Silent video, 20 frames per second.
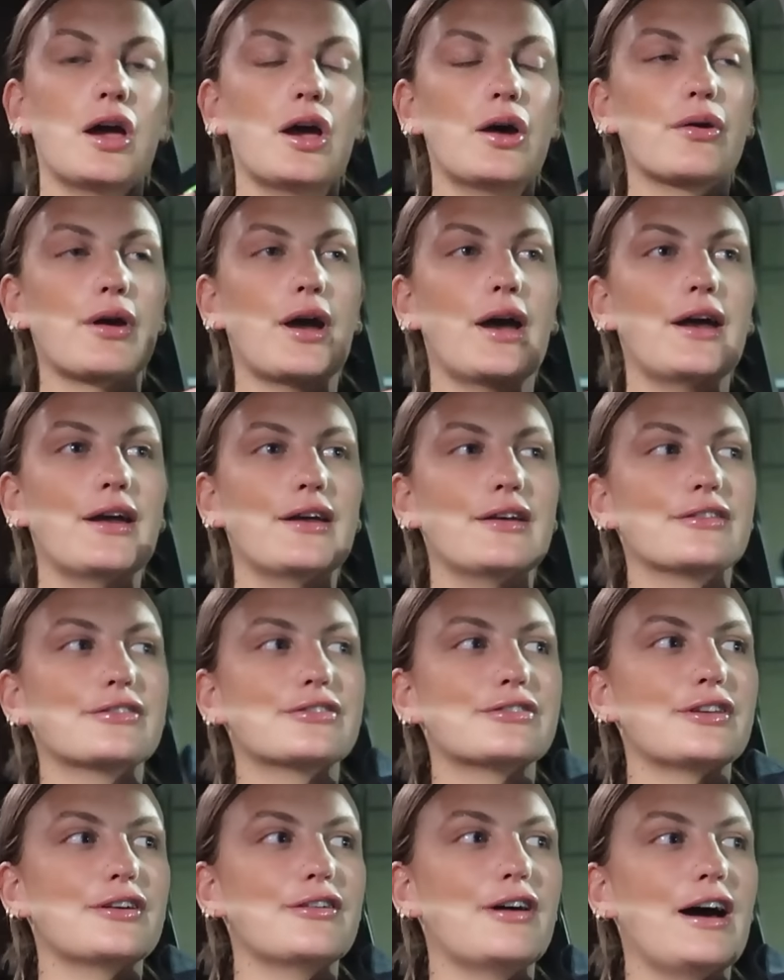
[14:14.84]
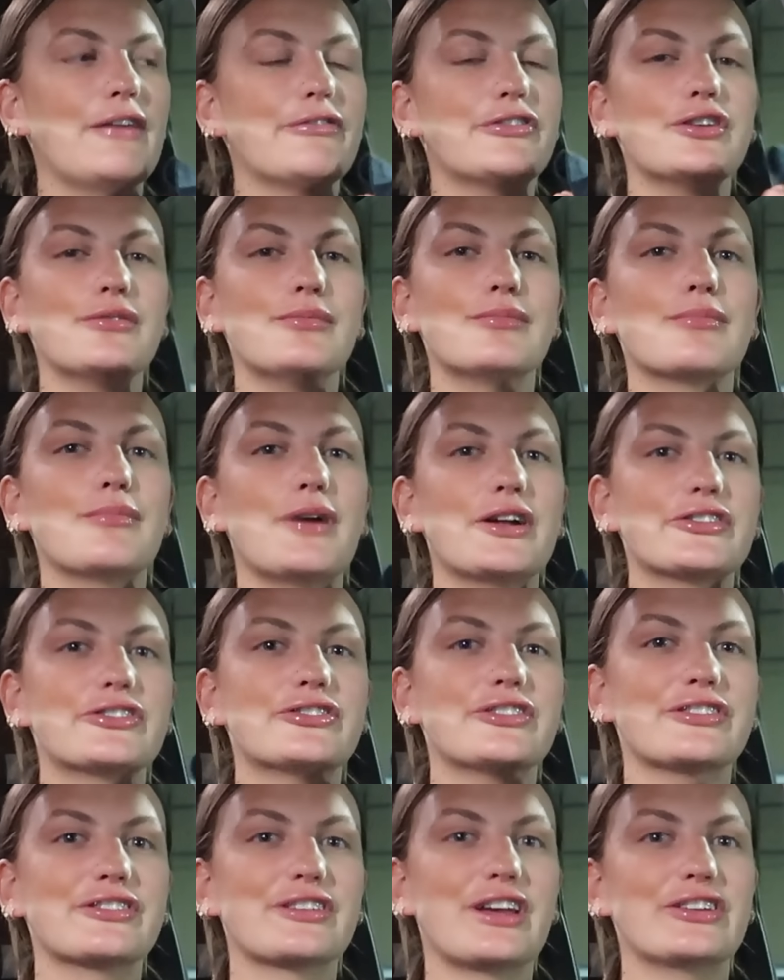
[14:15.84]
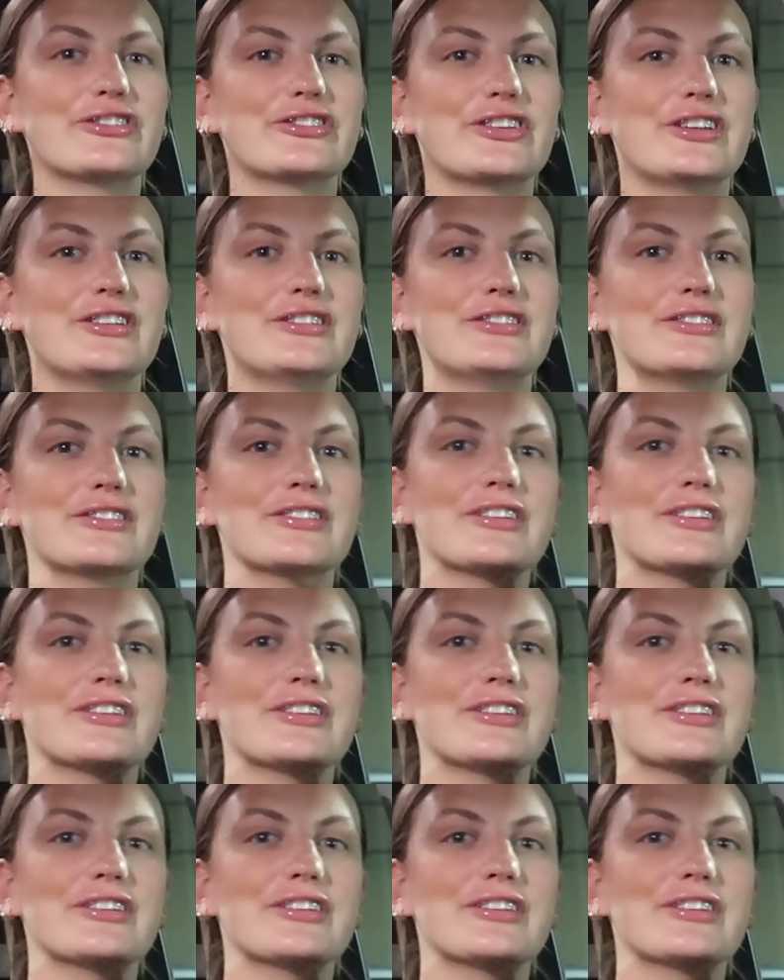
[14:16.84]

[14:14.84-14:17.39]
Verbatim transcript: Okay, so after much discussion,